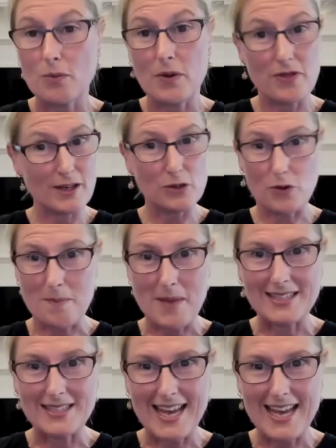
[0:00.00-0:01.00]
when things are
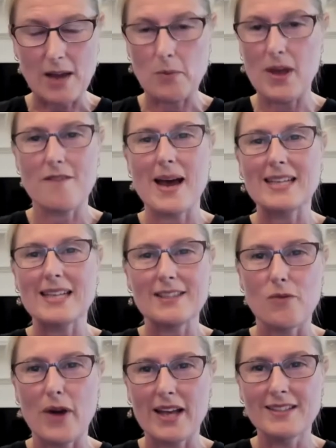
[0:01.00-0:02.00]
amazing and we have massive
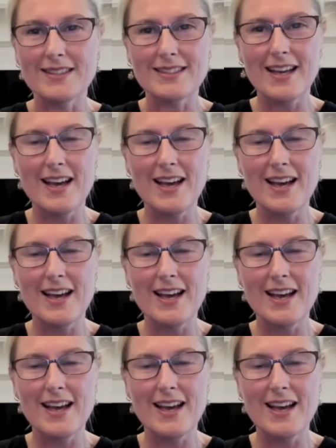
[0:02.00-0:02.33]
wins,